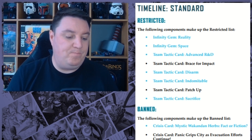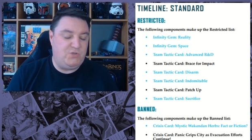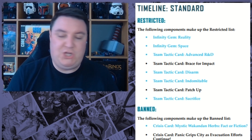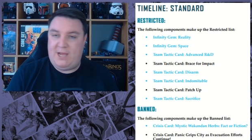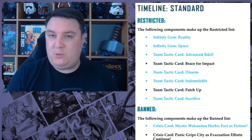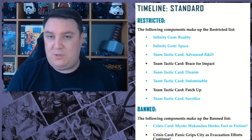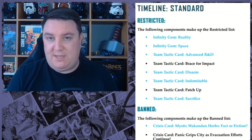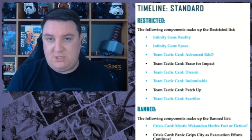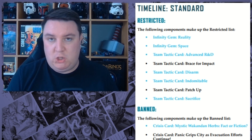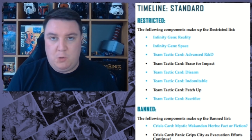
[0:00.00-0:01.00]
Change what
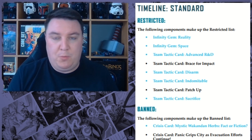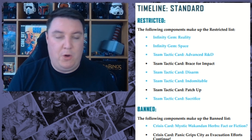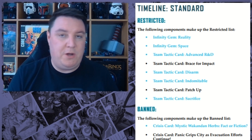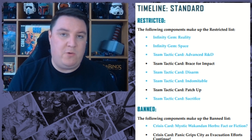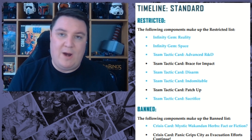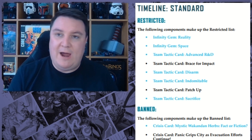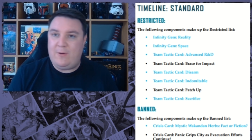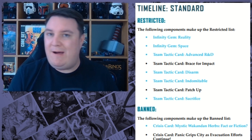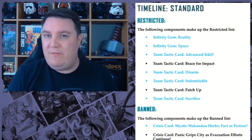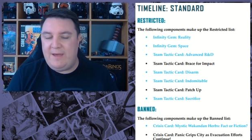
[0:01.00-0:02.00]
they do, put in a
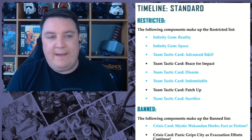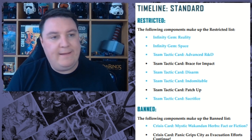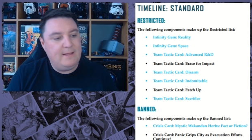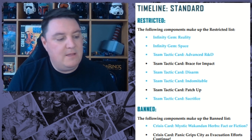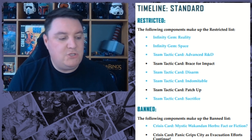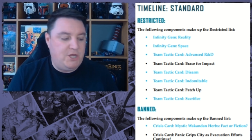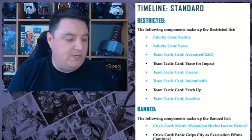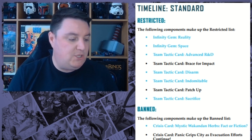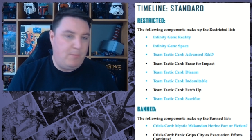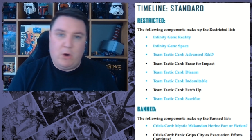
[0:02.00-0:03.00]
errata out there,
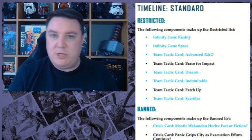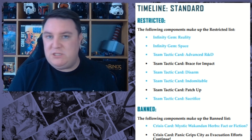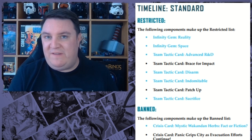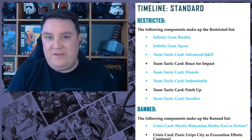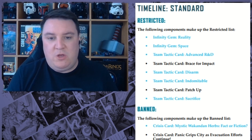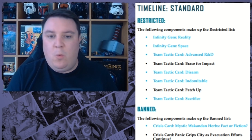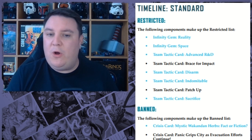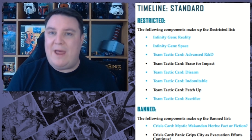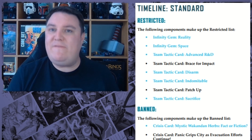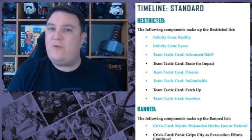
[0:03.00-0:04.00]
change the points value,
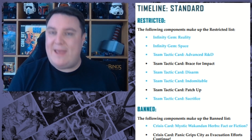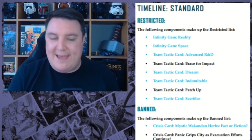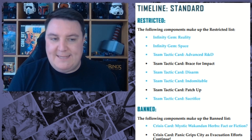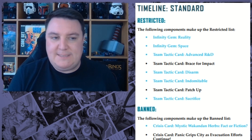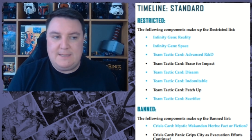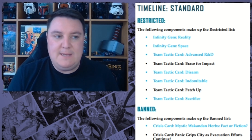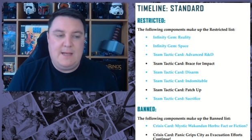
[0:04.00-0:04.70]
whatever it is,